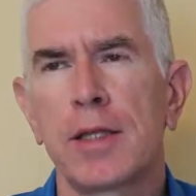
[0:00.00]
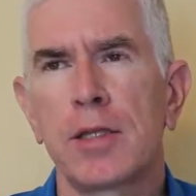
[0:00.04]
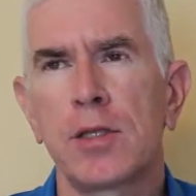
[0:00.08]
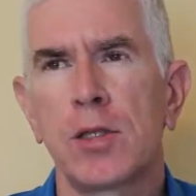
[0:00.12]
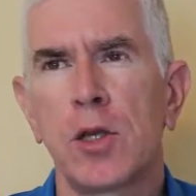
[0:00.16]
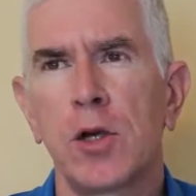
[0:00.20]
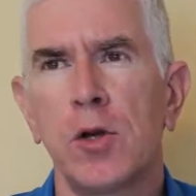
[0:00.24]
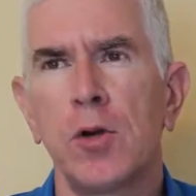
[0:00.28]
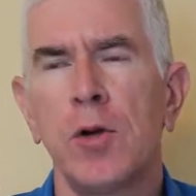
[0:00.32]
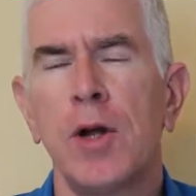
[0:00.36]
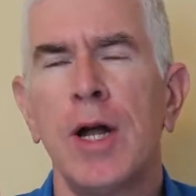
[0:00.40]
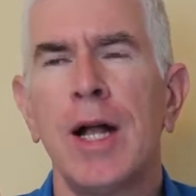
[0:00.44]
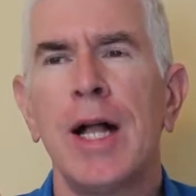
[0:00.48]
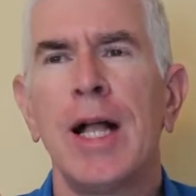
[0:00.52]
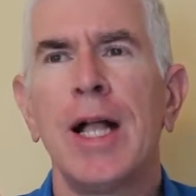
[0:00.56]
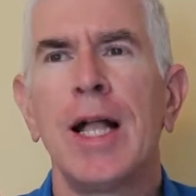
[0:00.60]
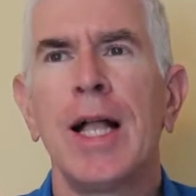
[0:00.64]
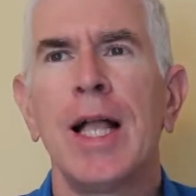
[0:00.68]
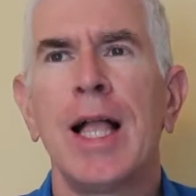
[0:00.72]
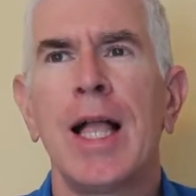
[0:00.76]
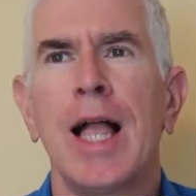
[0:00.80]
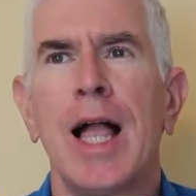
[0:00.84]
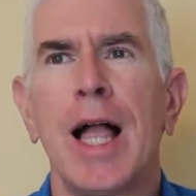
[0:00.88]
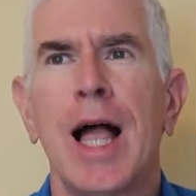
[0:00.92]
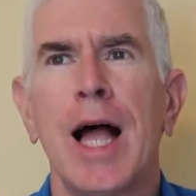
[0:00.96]
So
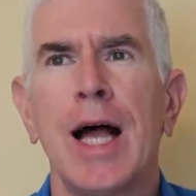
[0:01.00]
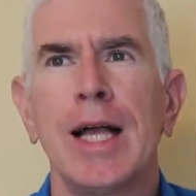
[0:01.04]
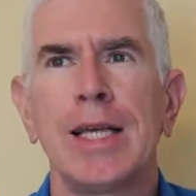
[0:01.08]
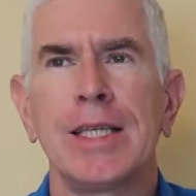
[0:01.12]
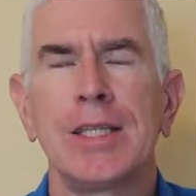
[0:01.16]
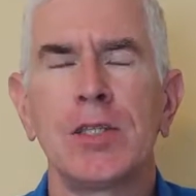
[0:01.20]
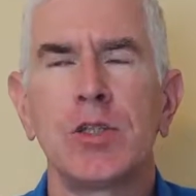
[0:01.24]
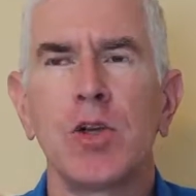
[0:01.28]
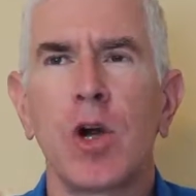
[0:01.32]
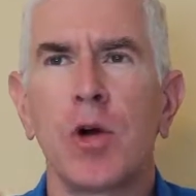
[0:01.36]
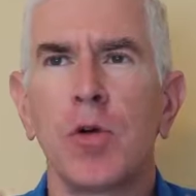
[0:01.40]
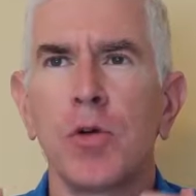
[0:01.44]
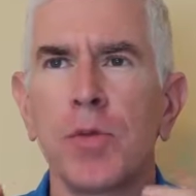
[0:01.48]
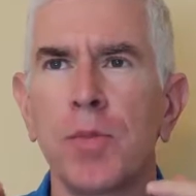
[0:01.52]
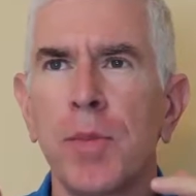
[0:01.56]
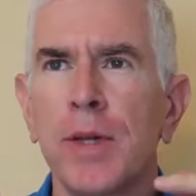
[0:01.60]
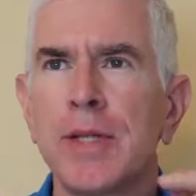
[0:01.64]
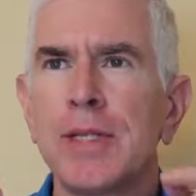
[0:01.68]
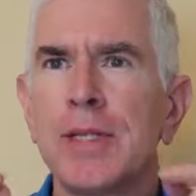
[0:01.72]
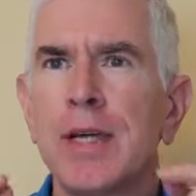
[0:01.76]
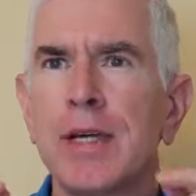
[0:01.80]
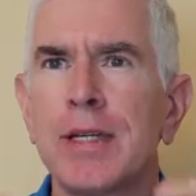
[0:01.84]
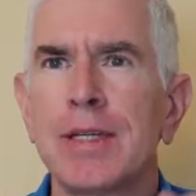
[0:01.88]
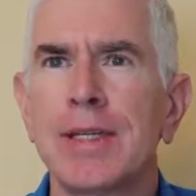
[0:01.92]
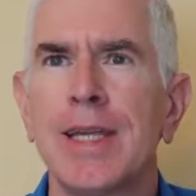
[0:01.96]
I start with my
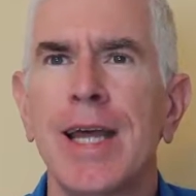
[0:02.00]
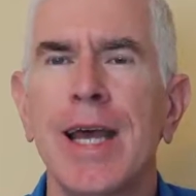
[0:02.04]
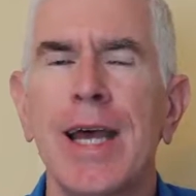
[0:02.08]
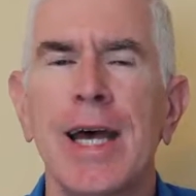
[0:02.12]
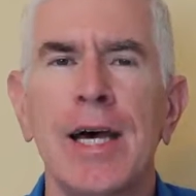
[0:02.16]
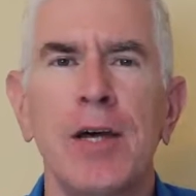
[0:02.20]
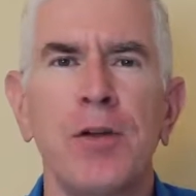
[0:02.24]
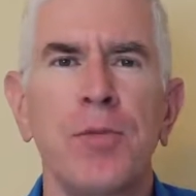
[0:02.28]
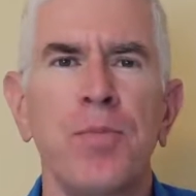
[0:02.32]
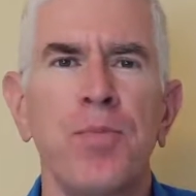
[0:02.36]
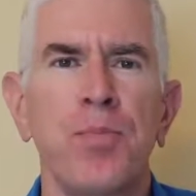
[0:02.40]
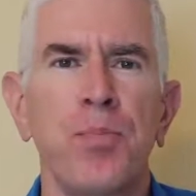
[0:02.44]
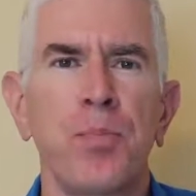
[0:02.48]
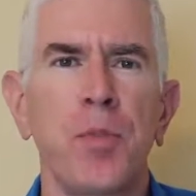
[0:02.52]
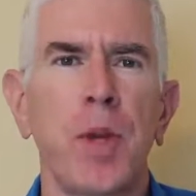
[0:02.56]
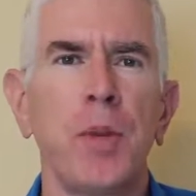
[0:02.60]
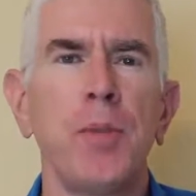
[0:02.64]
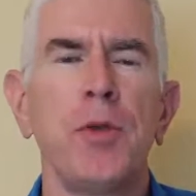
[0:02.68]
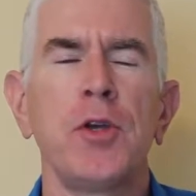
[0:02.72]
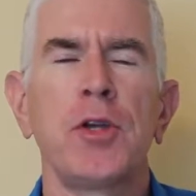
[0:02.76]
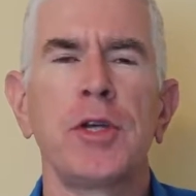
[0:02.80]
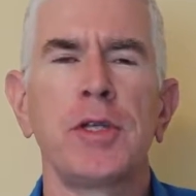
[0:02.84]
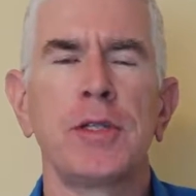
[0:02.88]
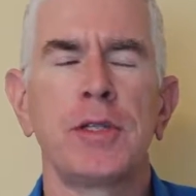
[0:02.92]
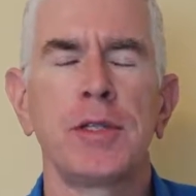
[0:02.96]
tongue down.
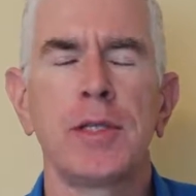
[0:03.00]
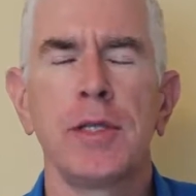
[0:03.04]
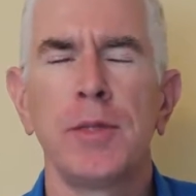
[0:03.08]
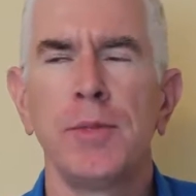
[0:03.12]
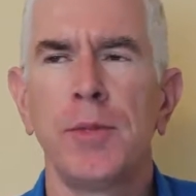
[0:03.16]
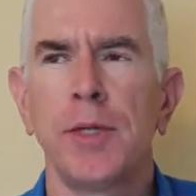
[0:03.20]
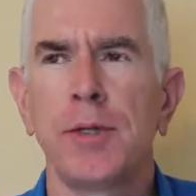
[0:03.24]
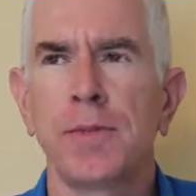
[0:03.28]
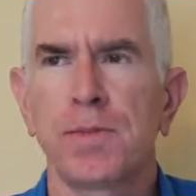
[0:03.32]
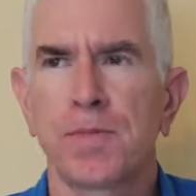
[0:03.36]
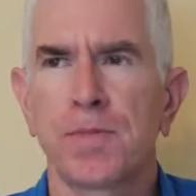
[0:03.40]
Maybe you can see me.